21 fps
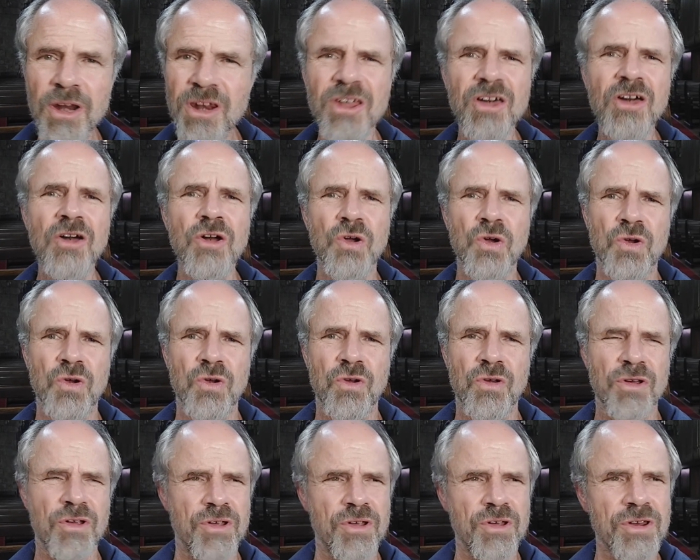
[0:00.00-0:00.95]
No,
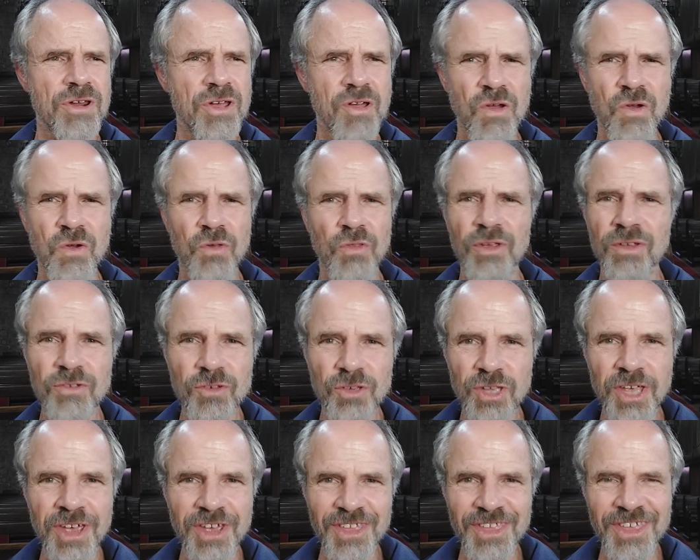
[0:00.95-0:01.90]

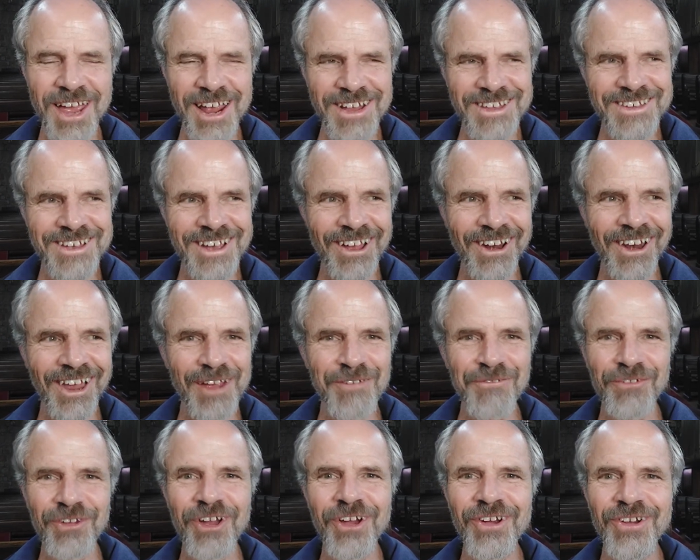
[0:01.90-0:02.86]
that's how
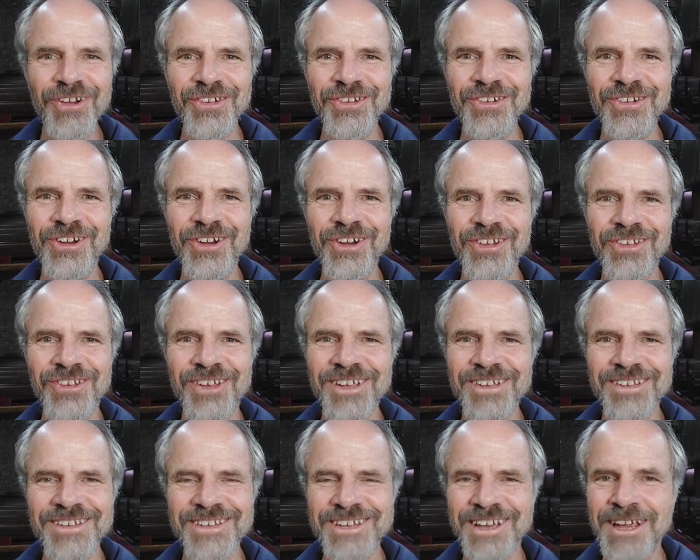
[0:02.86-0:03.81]
life goes. And God
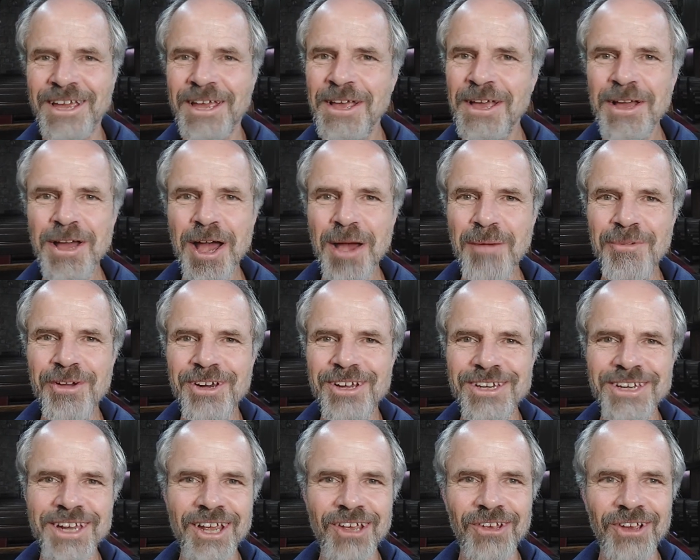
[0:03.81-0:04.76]
doesn't say, I'm going
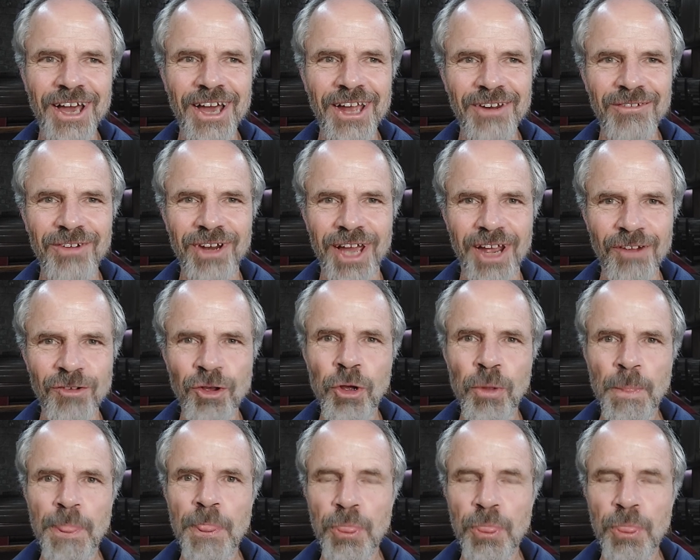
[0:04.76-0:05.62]
to take you out of life.